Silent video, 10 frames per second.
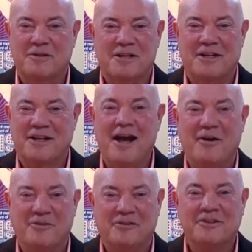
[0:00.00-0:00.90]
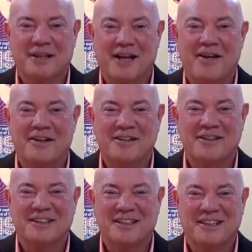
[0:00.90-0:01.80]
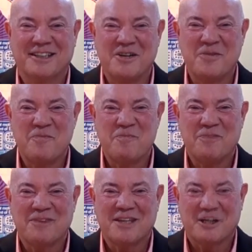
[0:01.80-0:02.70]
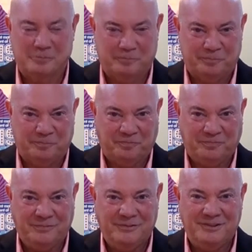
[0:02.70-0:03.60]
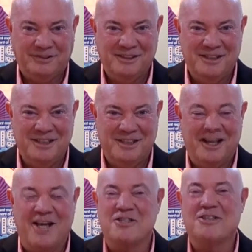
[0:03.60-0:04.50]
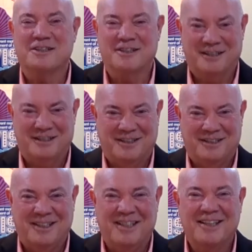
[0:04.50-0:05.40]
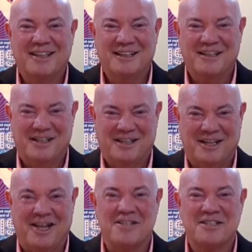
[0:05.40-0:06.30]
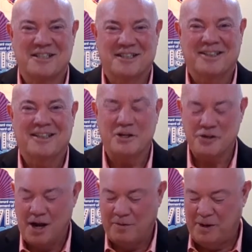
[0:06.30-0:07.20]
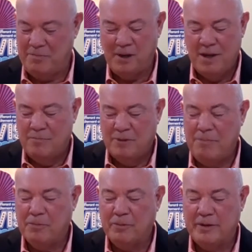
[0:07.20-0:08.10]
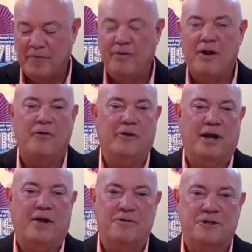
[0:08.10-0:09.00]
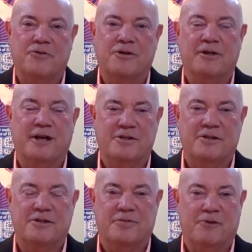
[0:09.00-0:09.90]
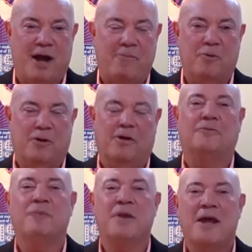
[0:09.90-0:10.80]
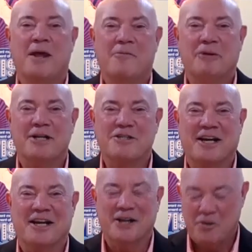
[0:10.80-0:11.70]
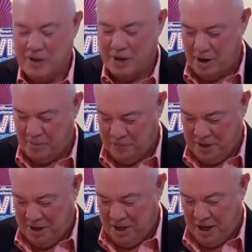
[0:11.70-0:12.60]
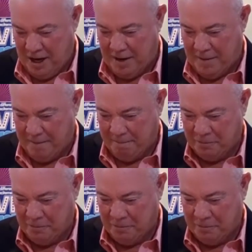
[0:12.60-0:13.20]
yeah. It's, it's yeah. A, one of the hidden traits of Mike Jones. Yes. One of the hidden, hidden talents. Yes, that's right. People, people, would never know that I was so connected to the rap world, but uh, here we are. Um,